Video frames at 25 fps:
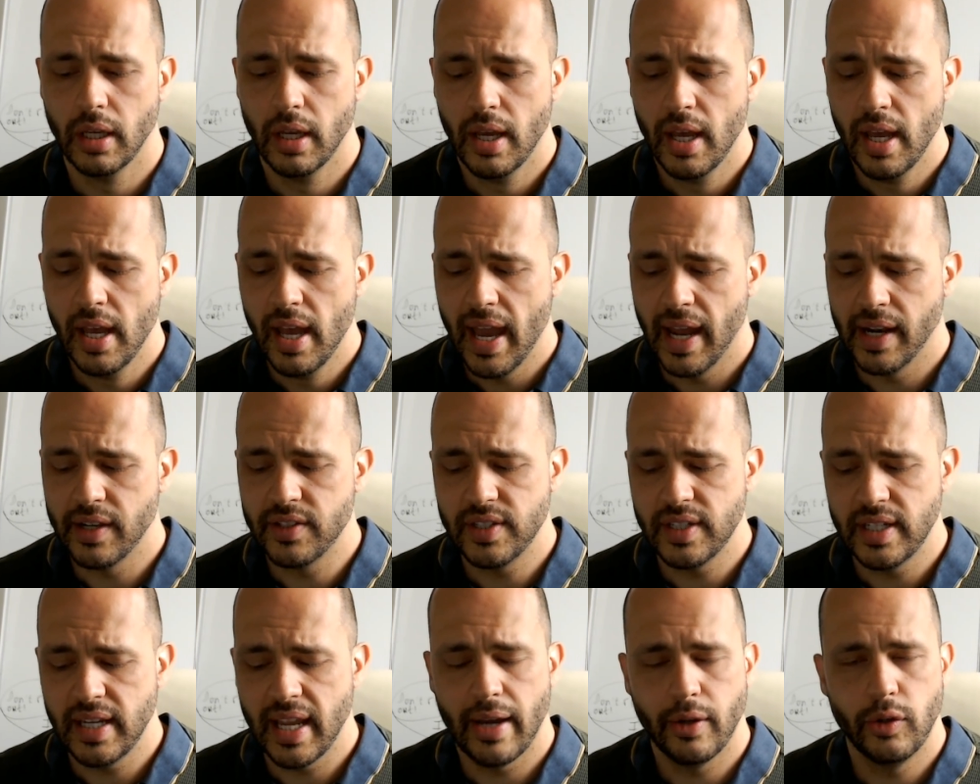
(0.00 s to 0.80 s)
and
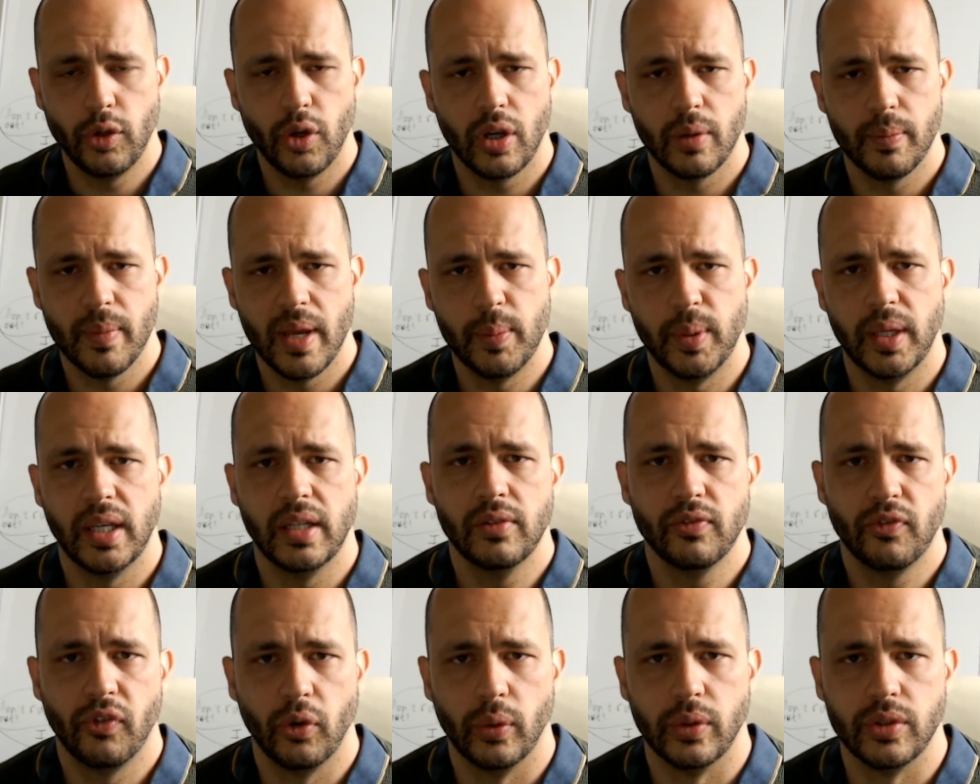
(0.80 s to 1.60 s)
see how you can maybe
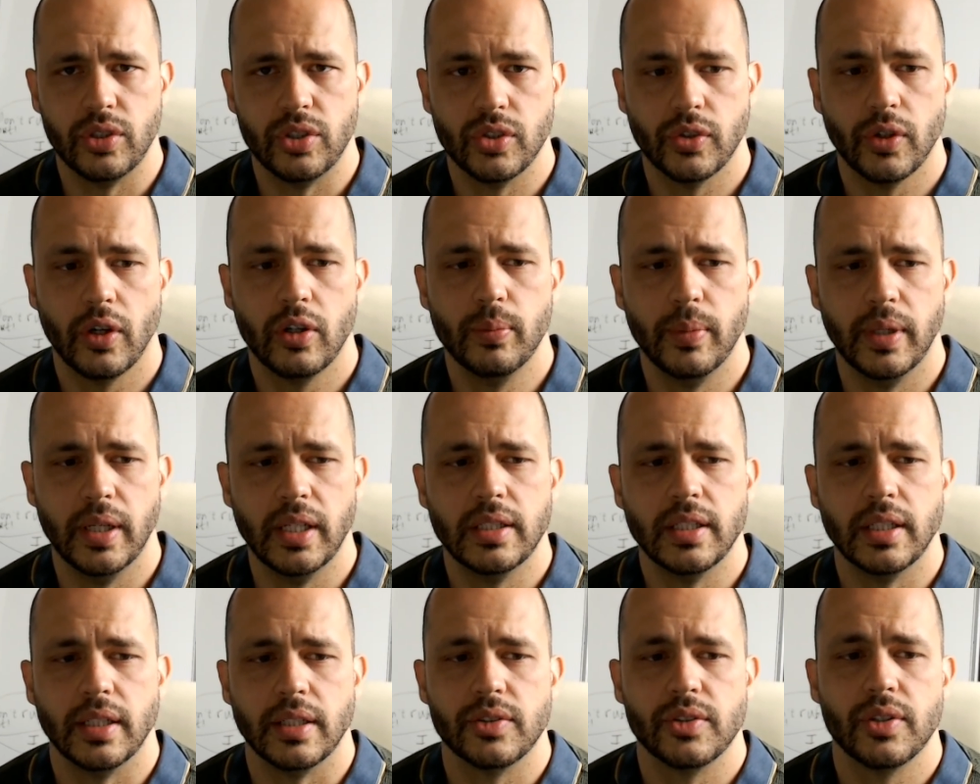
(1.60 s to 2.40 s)
influence your own
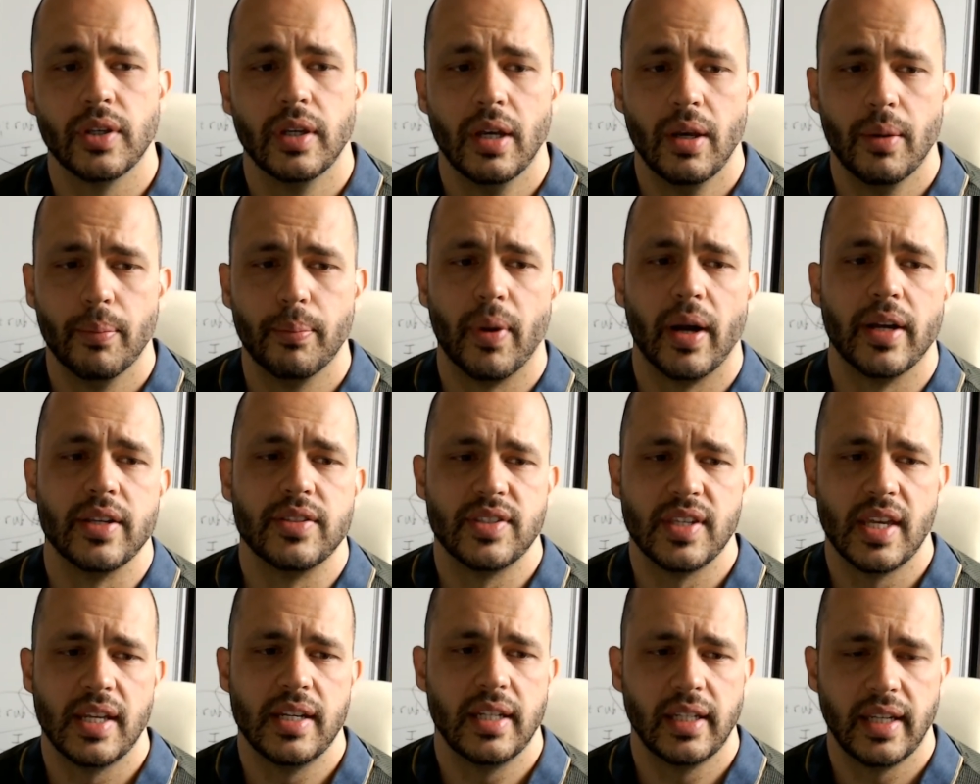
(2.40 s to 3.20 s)
meetings by
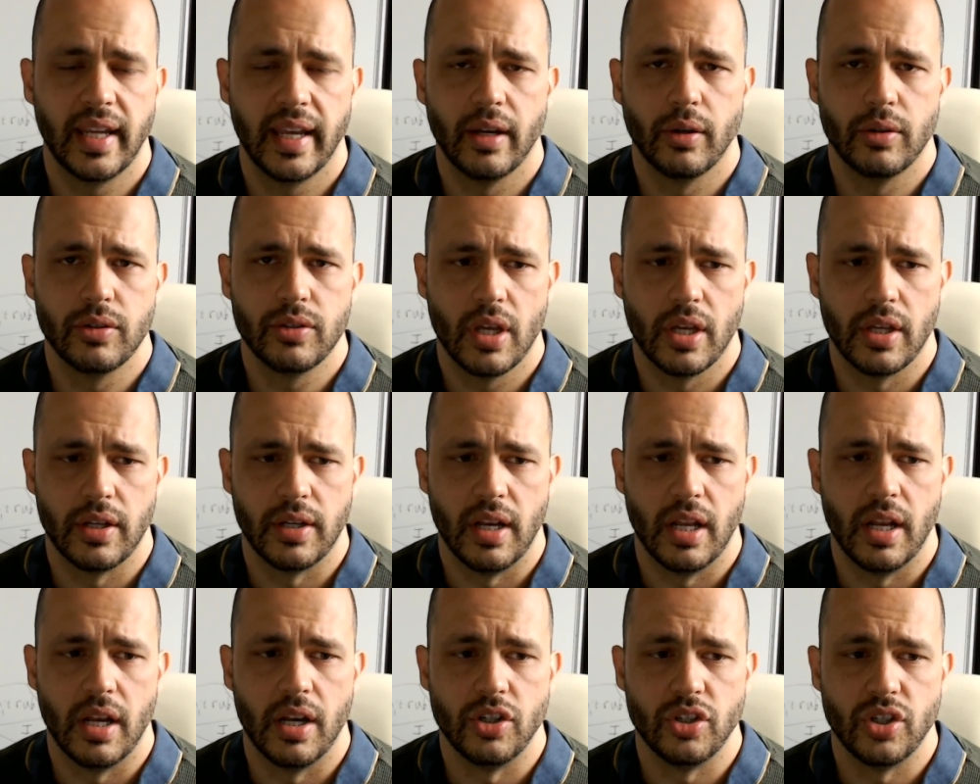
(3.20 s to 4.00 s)
sending out
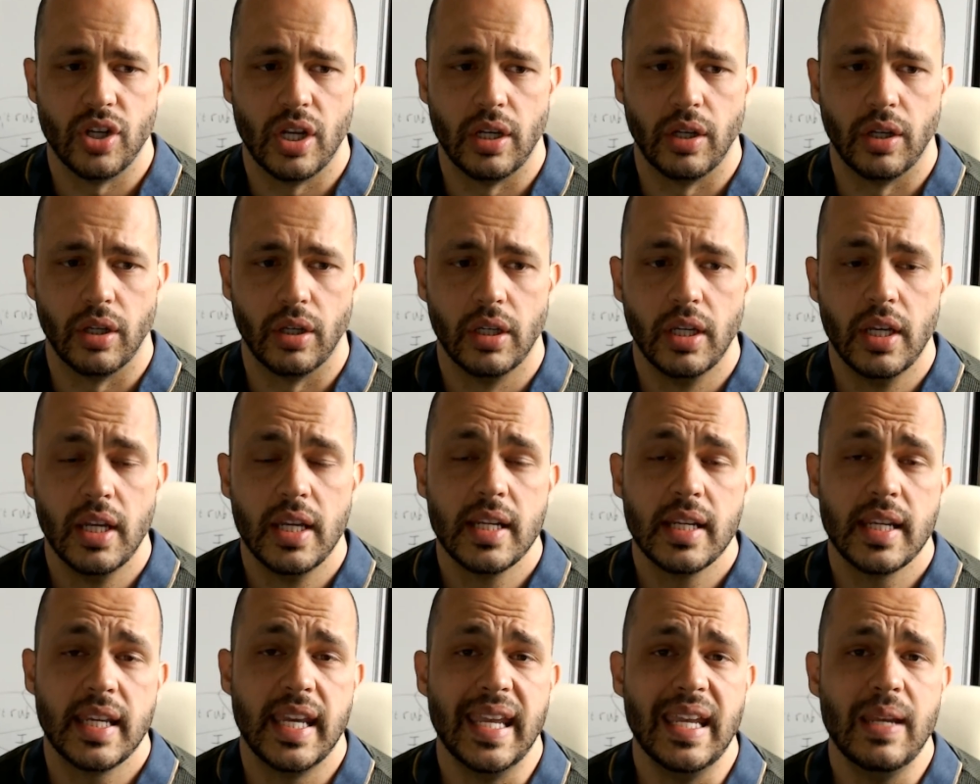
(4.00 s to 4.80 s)
an agenda,
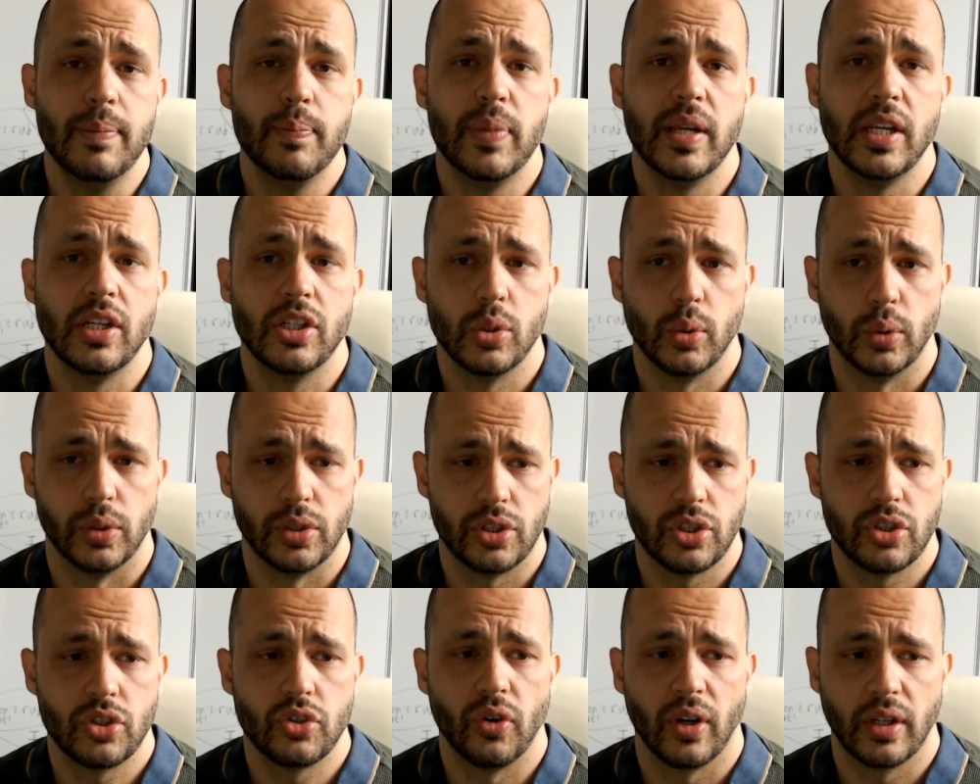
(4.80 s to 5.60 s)
keeping to it
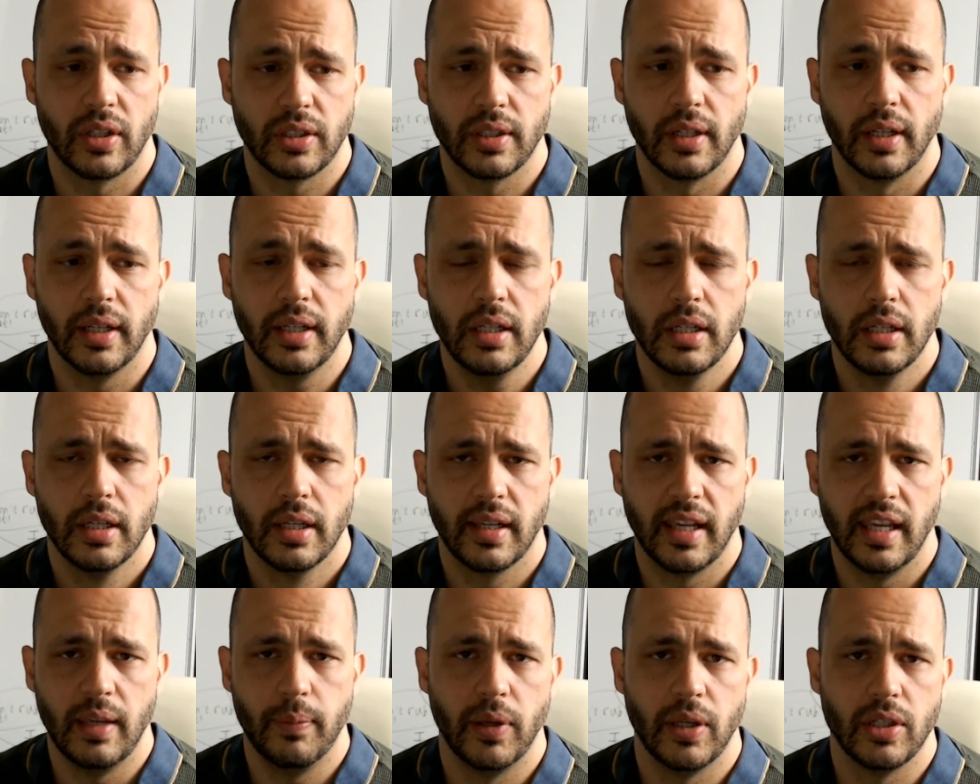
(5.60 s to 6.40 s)
strictly,
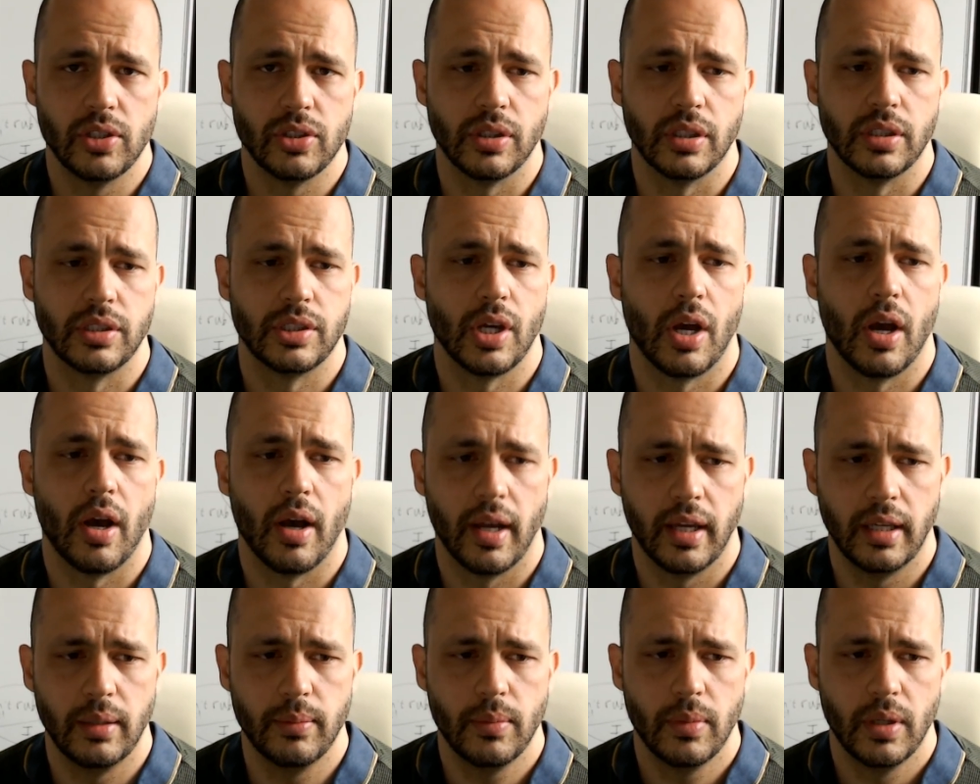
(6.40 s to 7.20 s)
keeping to the
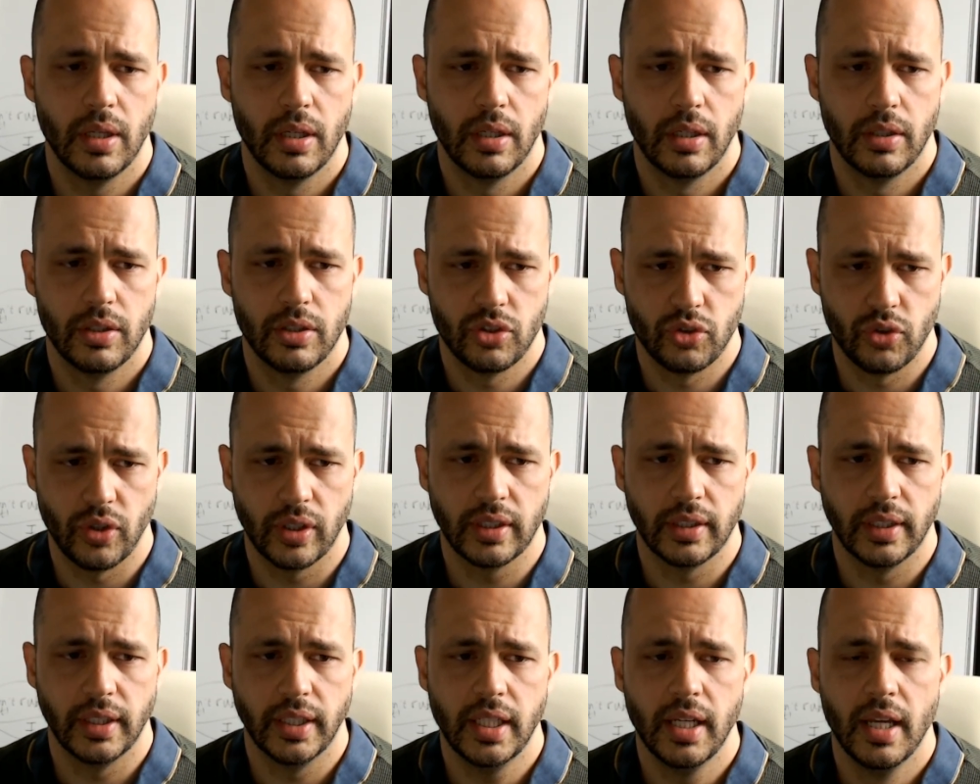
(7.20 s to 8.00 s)
time
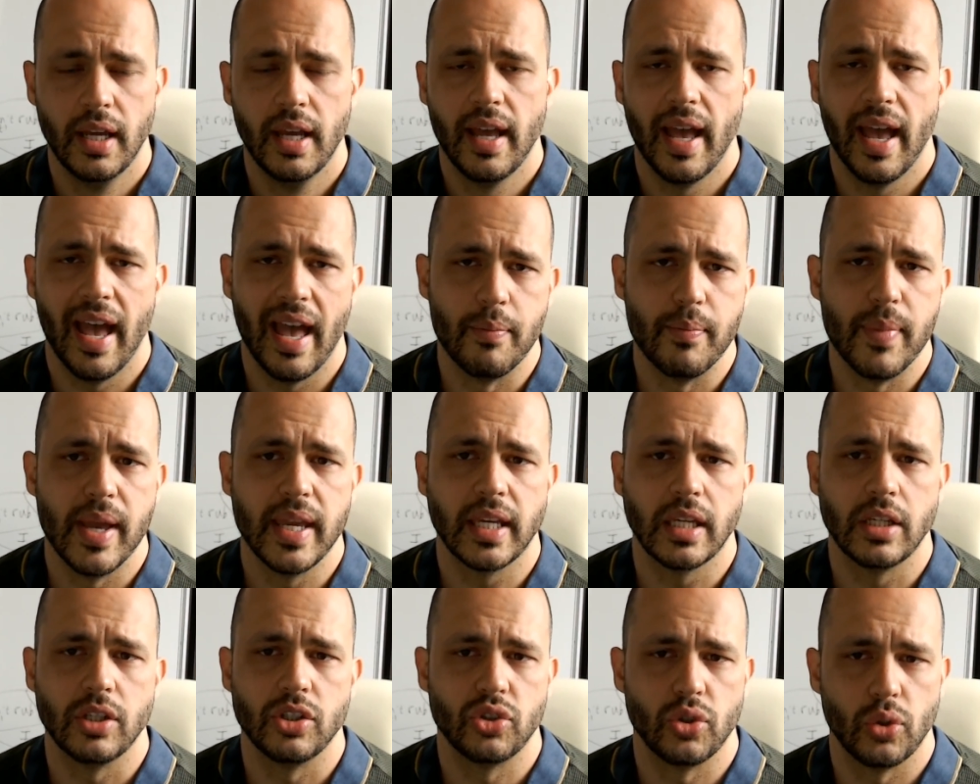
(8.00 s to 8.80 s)
strictly, and
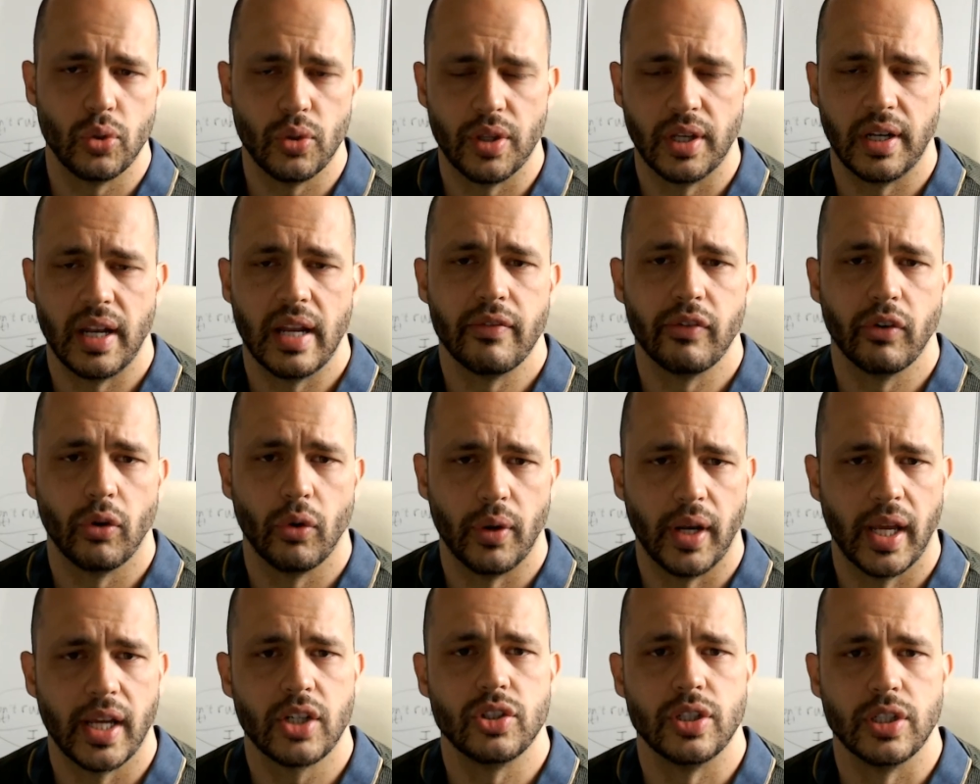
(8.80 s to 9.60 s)
making sure that everyone
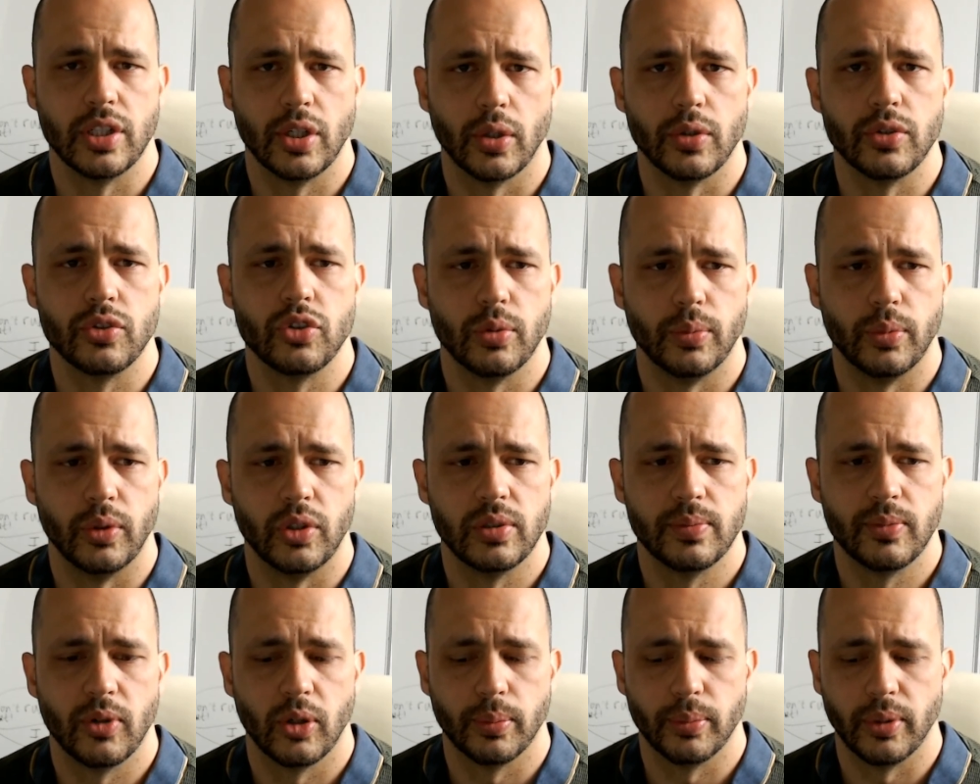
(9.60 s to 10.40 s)
actually contributes
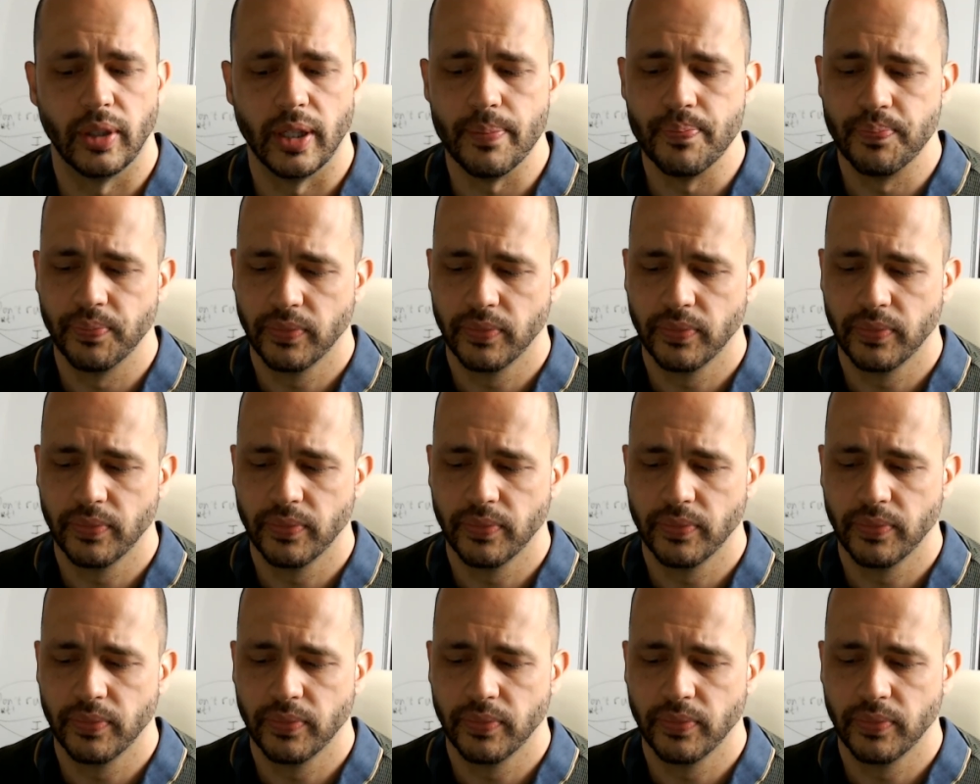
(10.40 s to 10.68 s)
properly.